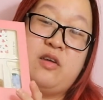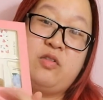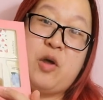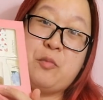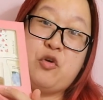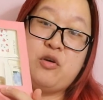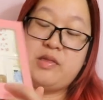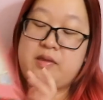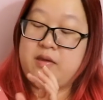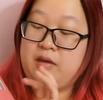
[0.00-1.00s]
top
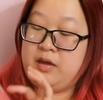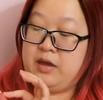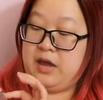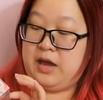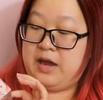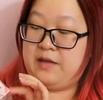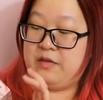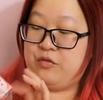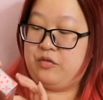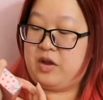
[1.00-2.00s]
coat. And
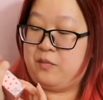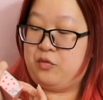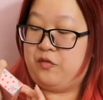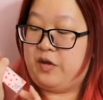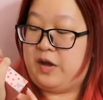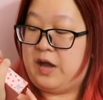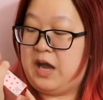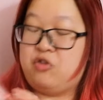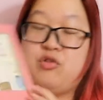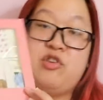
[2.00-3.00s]
it also comes with a
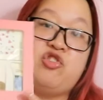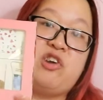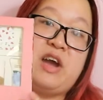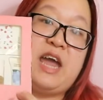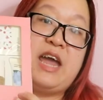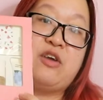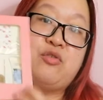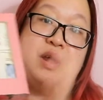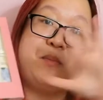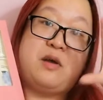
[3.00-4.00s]
hydrangea hand
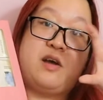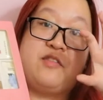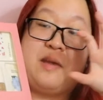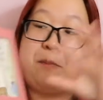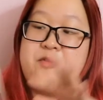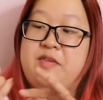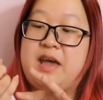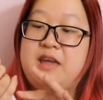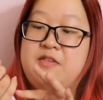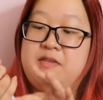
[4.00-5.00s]
cream sample
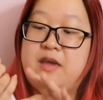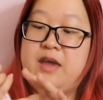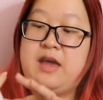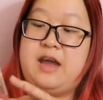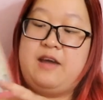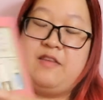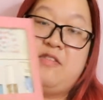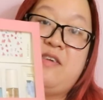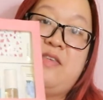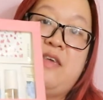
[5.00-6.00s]
size. And
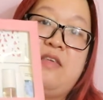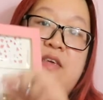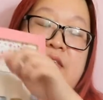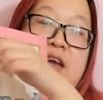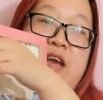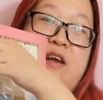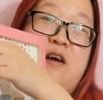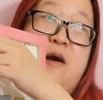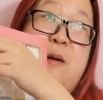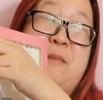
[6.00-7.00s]
there's a little like,
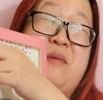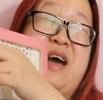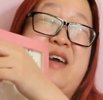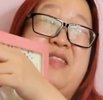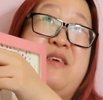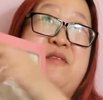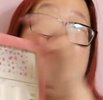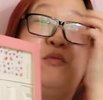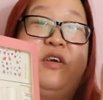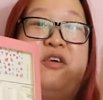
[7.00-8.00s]
I never
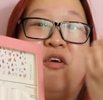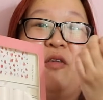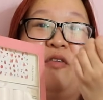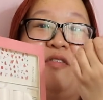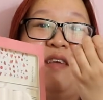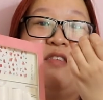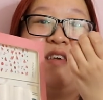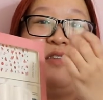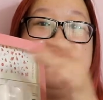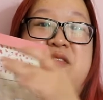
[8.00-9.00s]
know what you call those things,
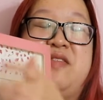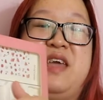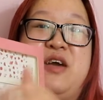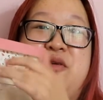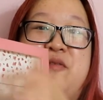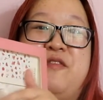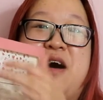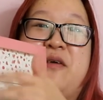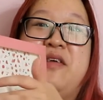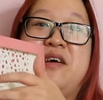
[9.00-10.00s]
like those nail
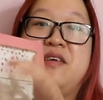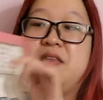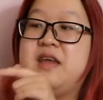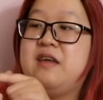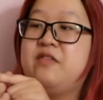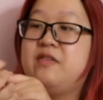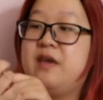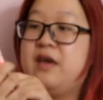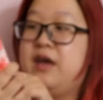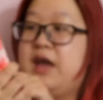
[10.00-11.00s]
file things.
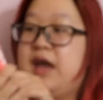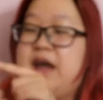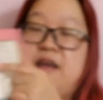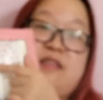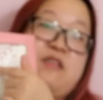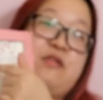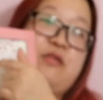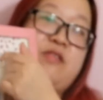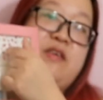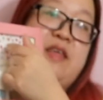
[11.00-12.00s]
And there's
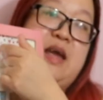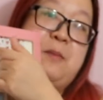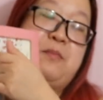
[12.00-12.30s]
also like